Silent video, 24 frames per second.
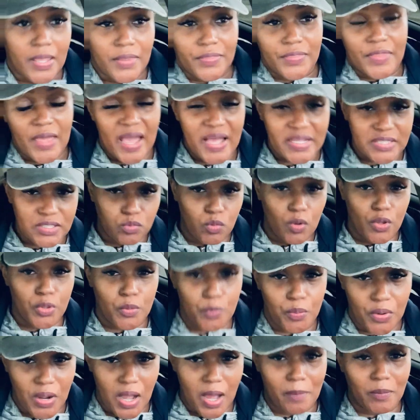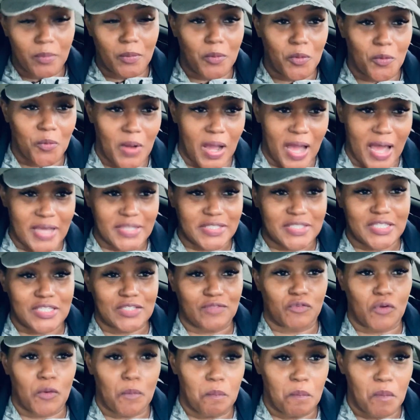That's where the problem arises
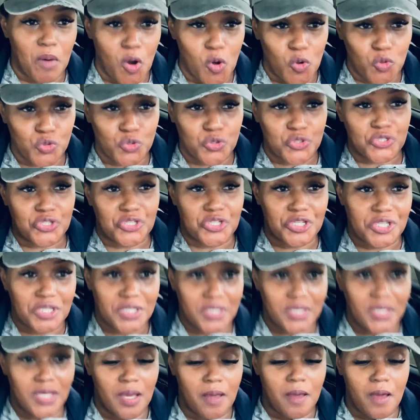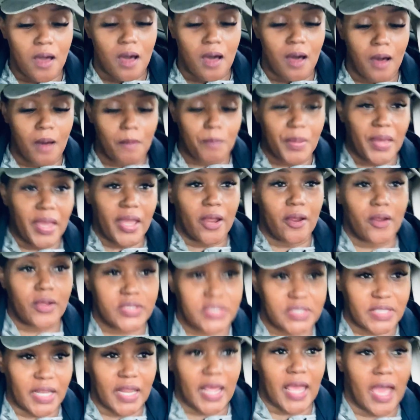for most
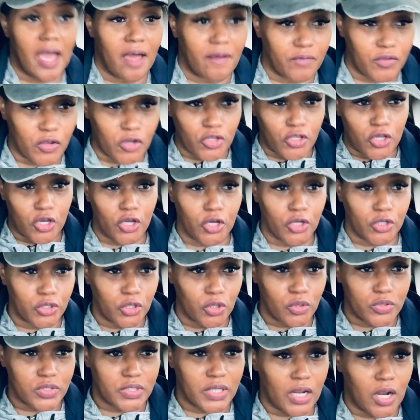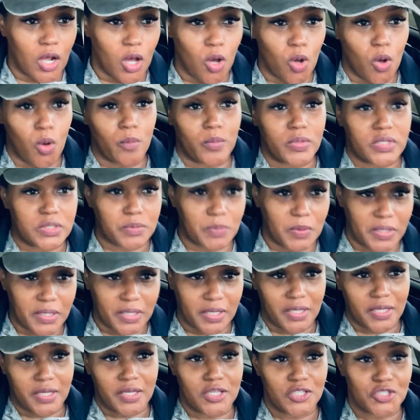parents that have their young adults at home, is
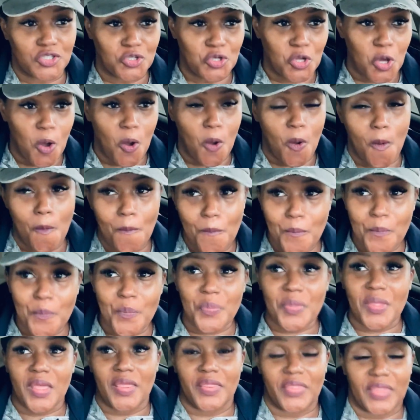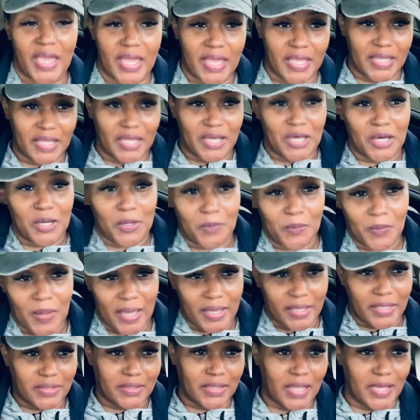because, they,
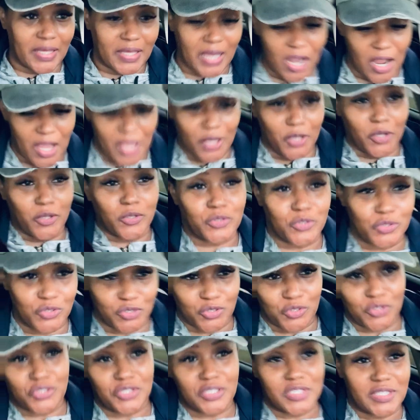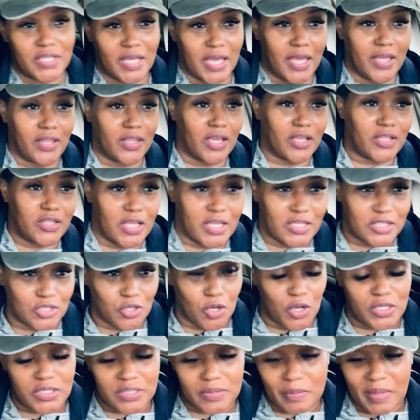like our elders used to say, they
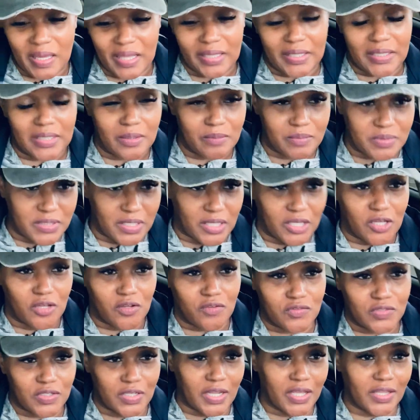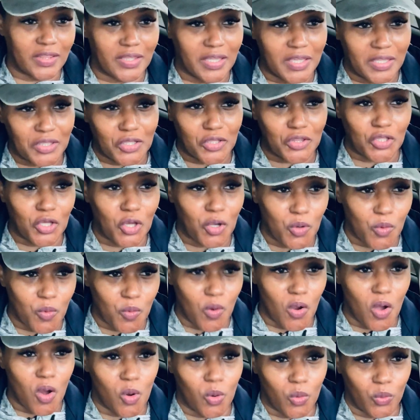start smelling themselves and they think that they're
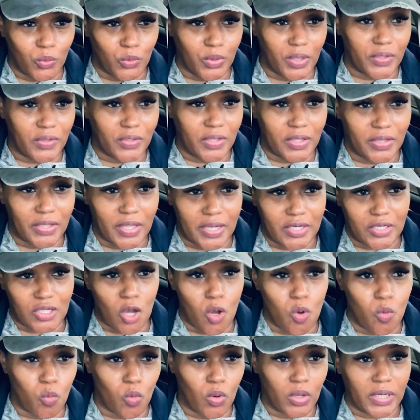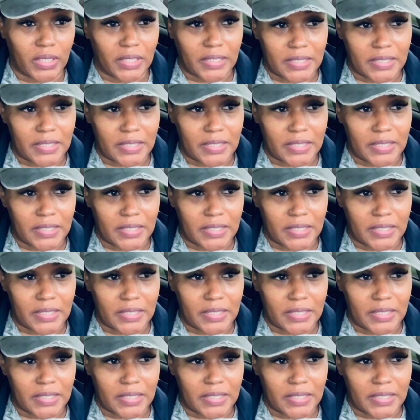grown, and then they don't want to